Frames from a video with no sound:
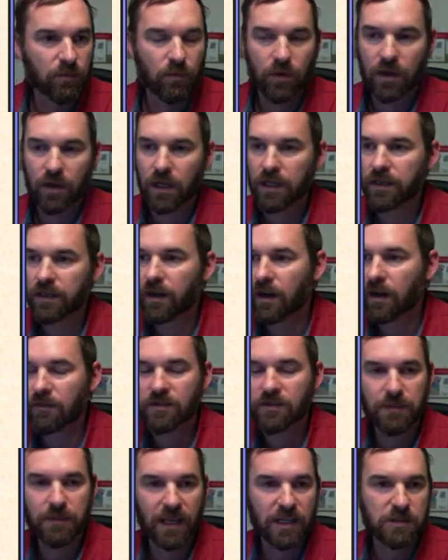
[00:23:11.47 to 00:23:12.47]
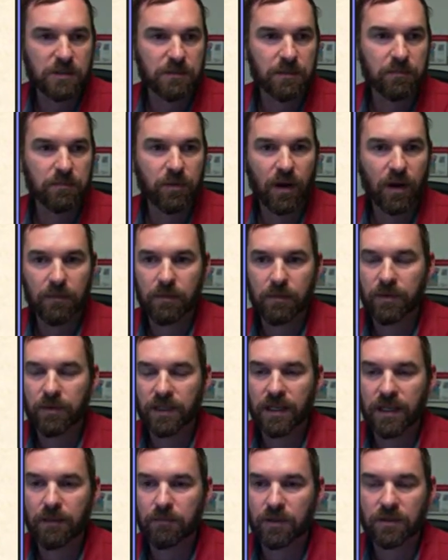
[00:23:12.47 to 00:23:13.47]
one harvest management
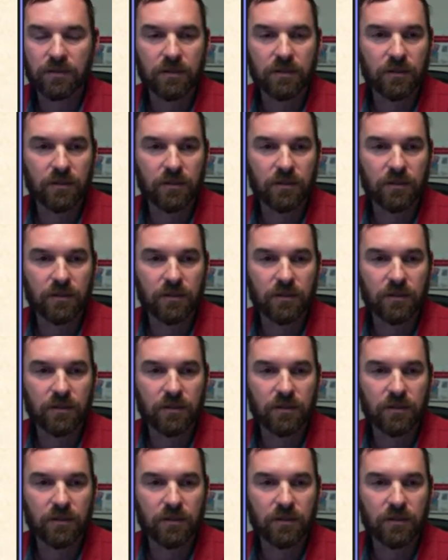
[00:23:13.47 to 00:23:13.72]
probably number